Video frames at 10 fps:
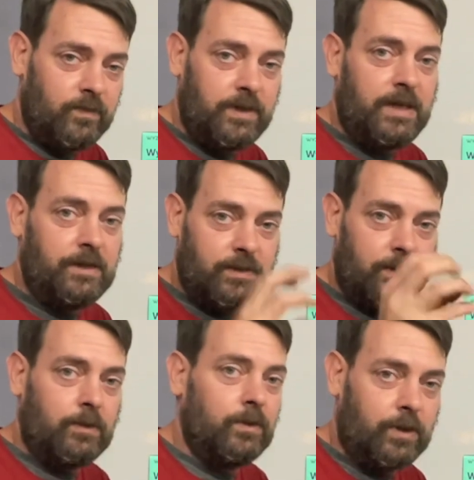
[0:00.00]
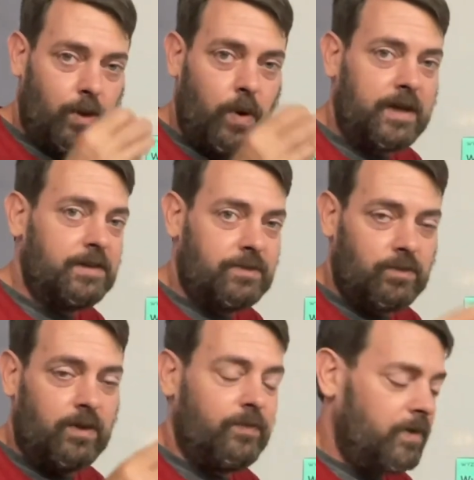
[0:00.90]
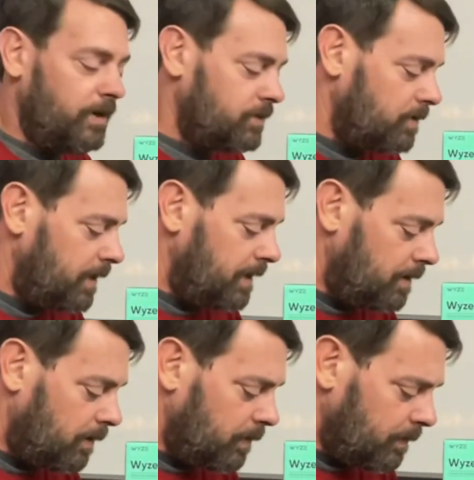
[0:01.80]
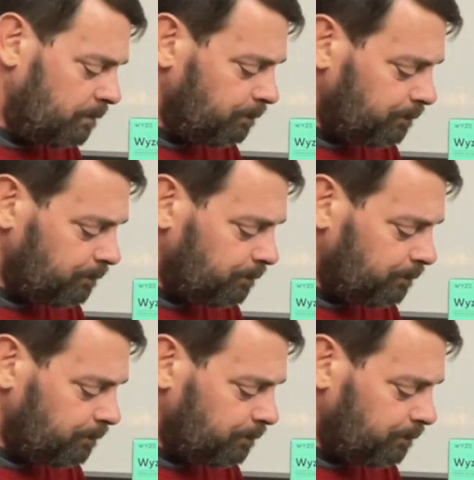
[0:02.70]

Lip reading: to get the quickest refresh rate on them.